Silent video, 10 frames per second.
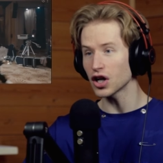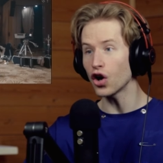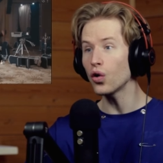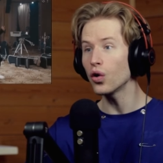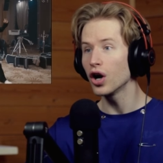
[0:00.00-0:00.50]

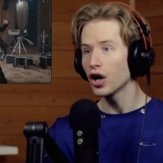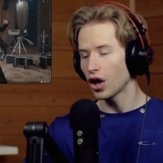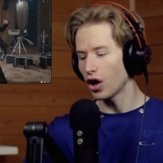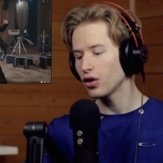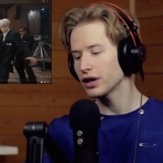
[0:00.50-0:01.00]
oh,
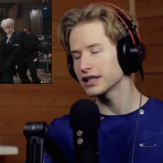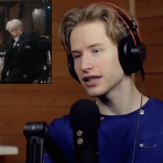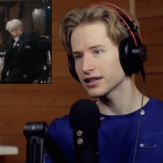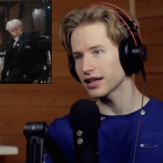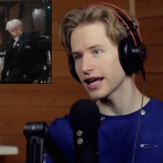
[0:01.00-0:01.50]
oh, and
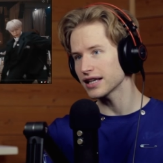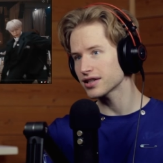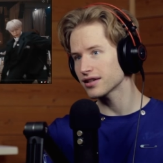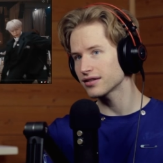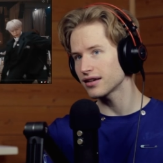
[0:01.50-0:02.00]

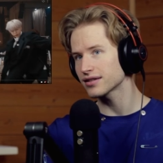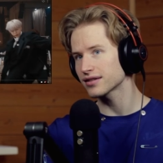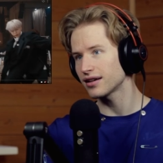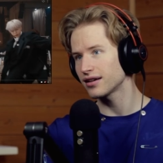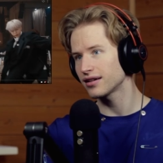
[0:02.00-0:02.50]
Haechan does
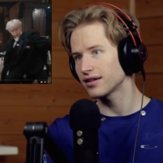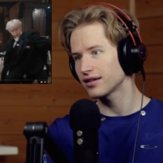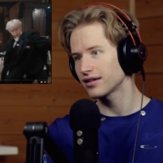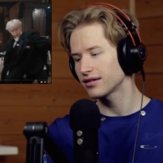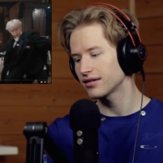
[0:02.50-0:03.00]

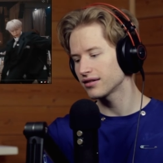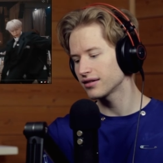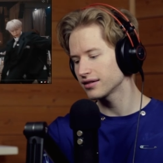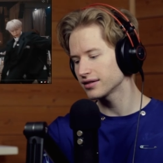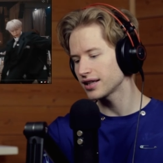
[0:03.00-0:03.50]

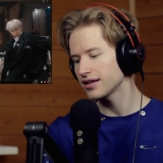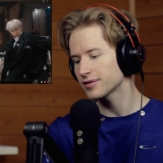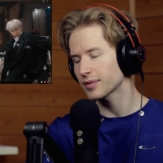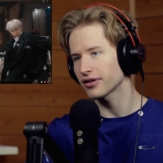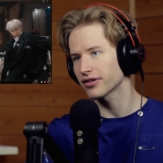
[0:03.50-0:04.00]
uh, a
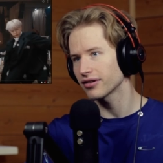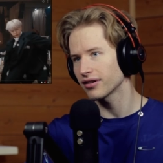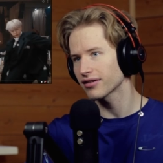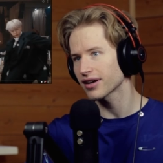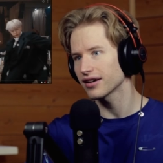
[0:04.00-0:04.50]
tennis part here.
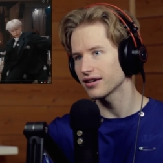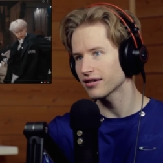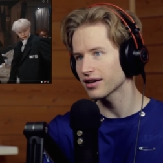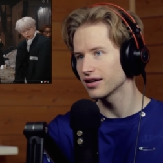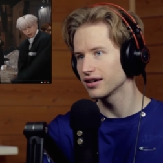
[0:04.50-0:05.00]
Okay,
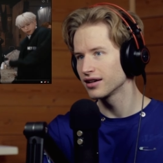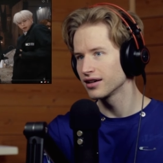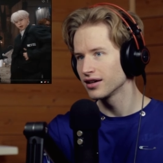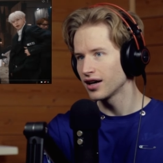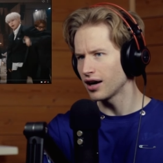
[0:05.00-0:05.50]
okay.
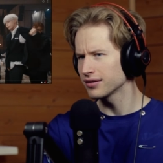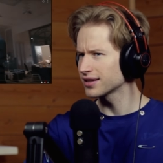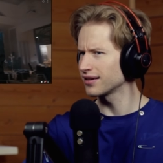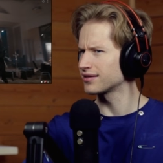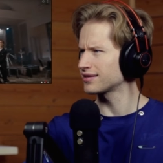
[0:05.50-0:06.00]
I was
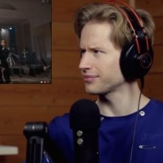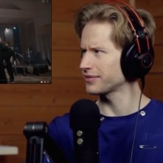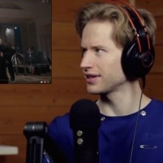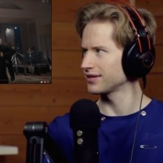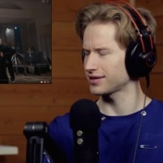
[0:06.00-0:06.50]
like,
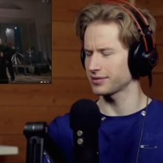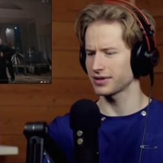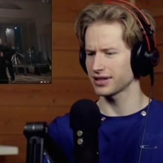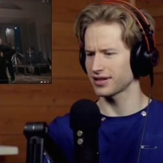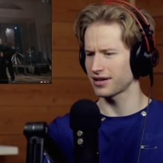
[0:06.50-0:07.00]
something,
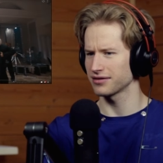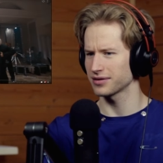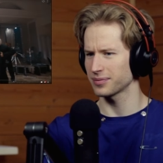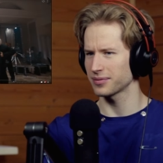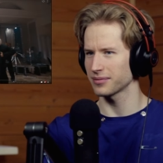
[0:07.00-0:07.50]
something
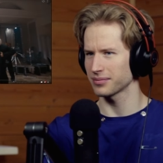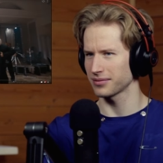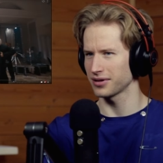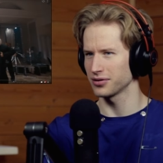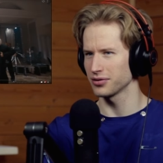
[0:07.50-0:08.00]
sounds
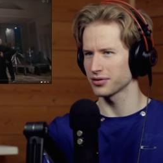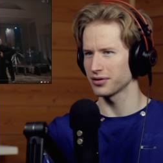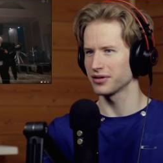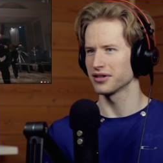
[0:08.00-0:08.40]
unusual.